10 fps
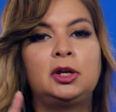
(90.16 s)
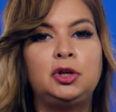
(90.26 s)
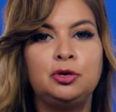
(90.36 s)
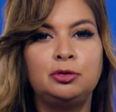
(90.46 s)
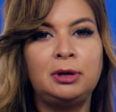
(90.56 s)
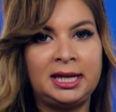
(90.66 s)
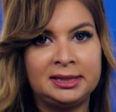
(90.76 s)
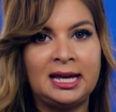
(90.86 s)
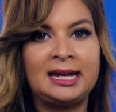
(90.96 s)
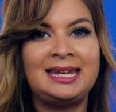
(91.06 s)
New
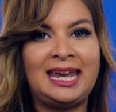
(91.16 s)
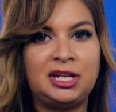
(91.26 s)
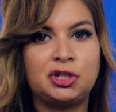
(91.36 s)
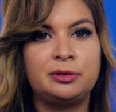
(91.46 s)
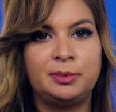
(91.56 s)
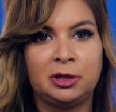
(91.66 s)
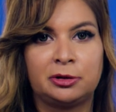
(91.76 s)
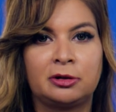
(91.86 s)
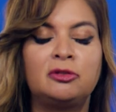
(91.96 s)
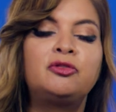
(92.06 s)
inline agent
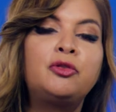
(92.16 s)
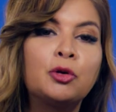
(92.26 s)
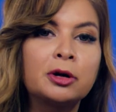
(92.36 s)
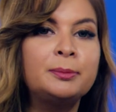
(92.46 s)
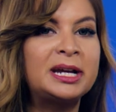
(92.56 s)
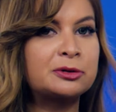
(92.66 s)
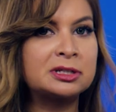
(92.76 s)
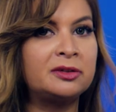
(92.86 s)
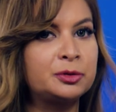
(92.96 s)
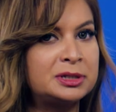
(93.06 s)
builder for
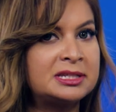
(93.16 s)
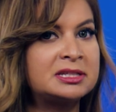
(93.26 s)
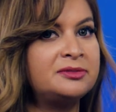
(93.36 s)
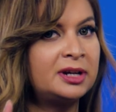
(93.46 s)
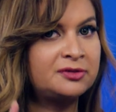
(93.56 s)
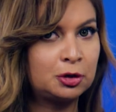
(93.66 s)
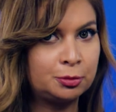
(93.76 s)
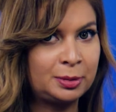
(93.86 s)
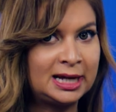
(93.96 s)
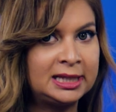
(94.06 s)
Microsoft 365
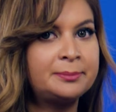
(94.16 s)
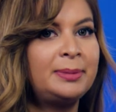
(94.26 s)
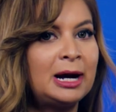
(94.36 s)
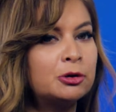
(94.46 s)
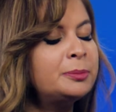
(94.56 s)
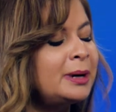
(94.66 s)
Copilot, powered